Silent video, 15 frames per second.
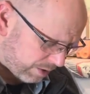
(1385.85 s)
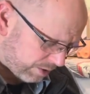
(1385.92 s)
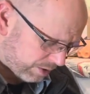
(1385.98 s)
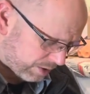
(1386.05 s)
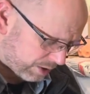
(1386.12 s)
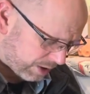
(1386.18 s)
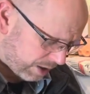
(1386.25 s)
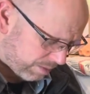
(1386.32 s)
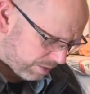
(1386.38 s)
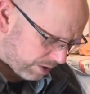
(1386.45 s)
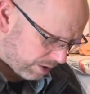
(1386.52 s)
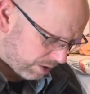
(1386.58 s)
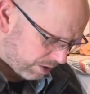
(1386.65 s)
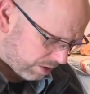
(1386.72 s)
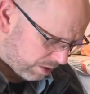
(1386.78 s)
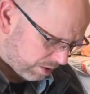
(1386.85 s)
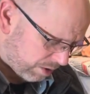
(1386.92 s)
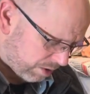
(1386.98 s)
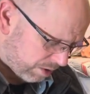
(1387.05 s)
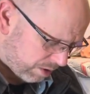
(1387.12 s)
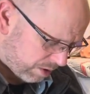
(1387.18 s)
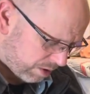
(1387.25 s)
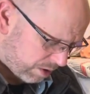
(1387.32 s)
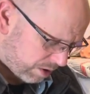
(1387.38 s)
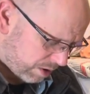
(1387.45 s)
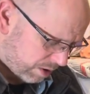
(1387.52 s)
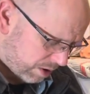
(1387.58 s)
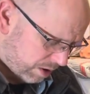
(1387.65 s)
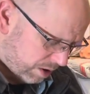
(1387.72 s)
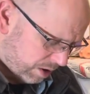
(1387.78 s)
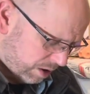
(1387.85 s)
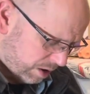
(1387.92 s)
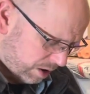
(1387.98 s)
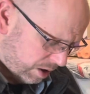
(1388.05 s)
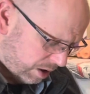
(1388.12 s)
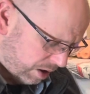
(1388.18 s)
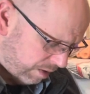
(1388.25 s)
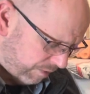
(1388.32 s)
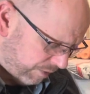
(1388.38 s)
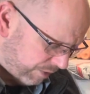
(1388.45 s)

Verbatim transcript: on the Sabbath? if